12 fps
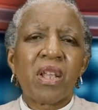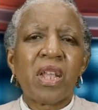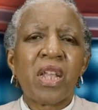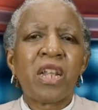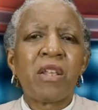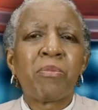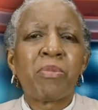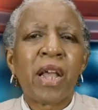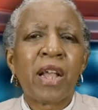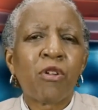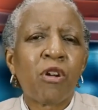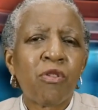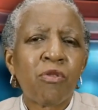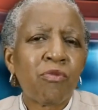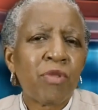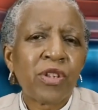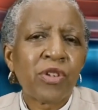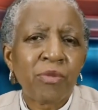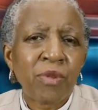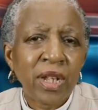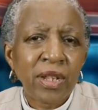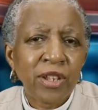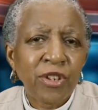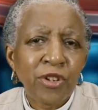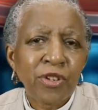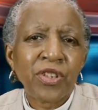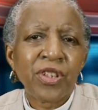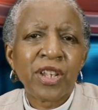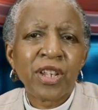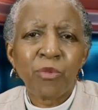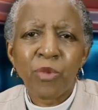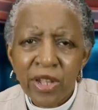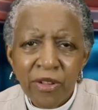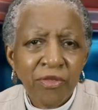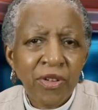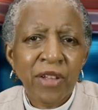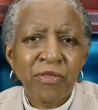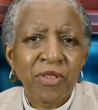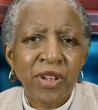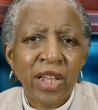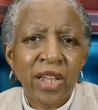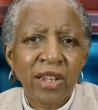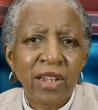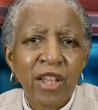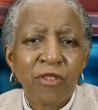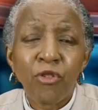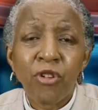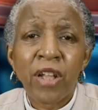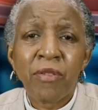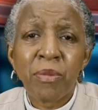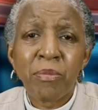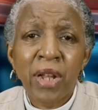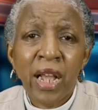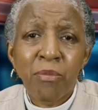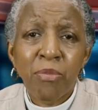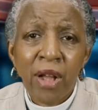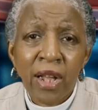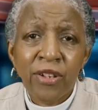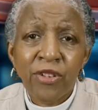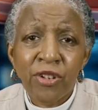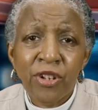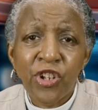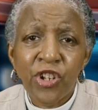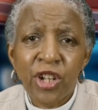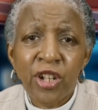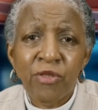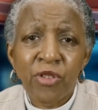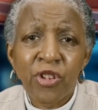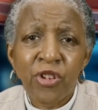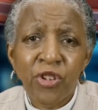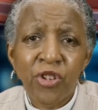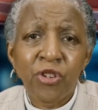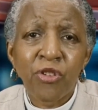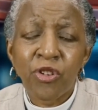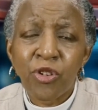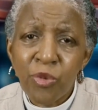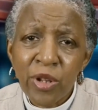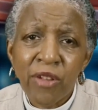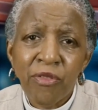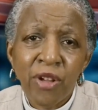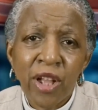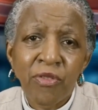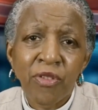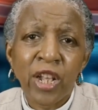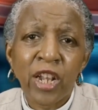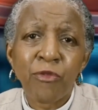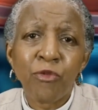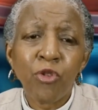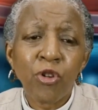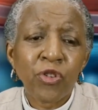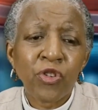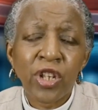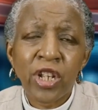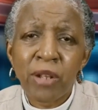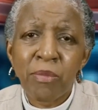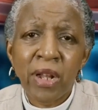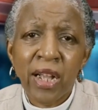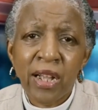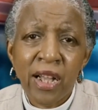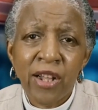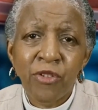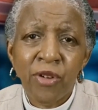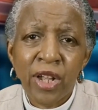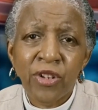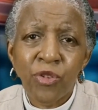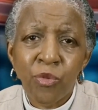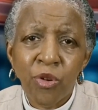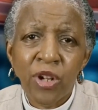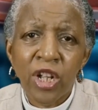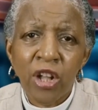any black-owned restaurants in your city, we can fight for that. If you don't have any black products on the shelves in your stores, we can fight for that. If you don't see any black contractors working,